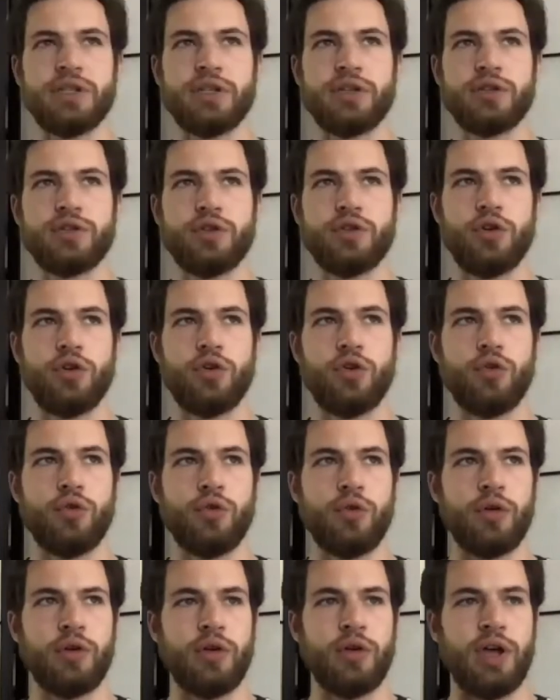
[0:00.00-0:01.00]

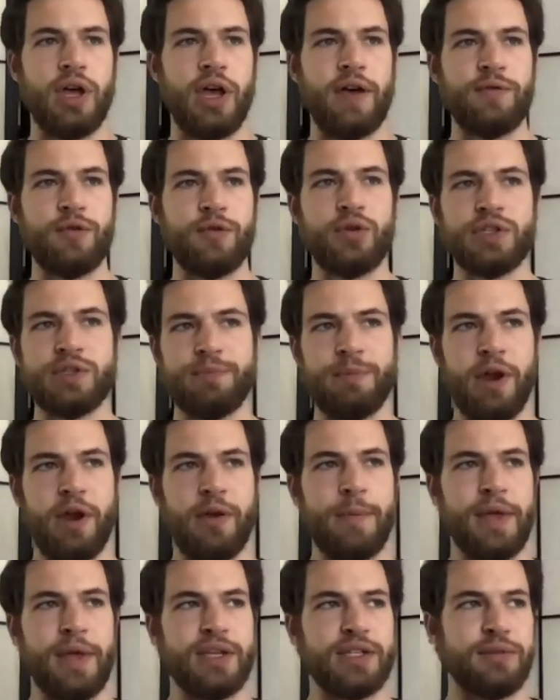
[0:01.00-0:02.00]
So have you
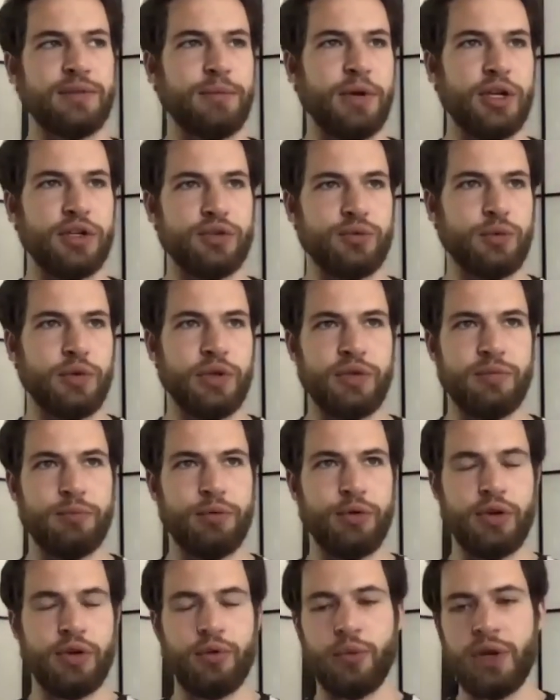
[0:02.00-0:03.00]
experimented much with
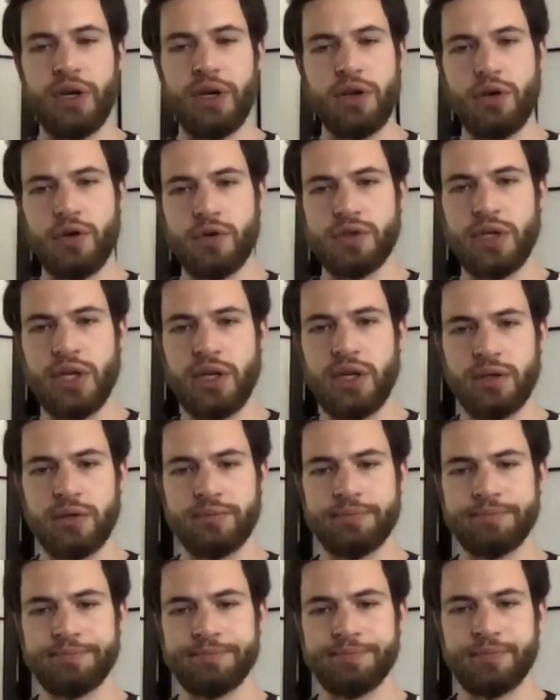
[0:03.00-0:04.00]
putting windows in
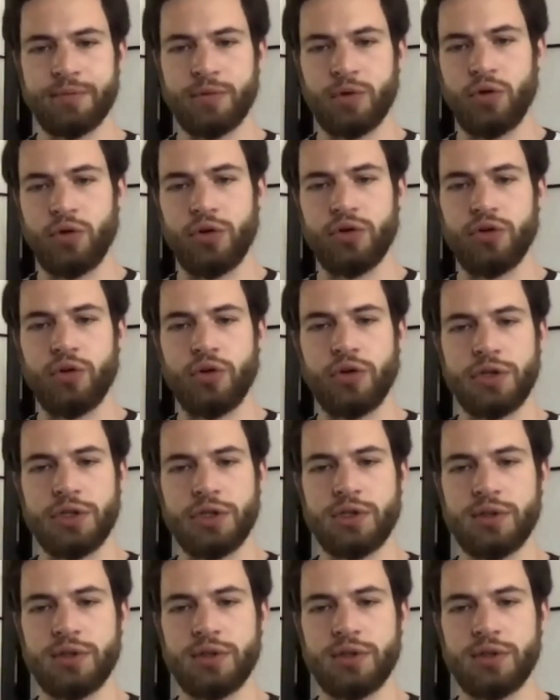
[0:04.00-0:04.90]
or doors?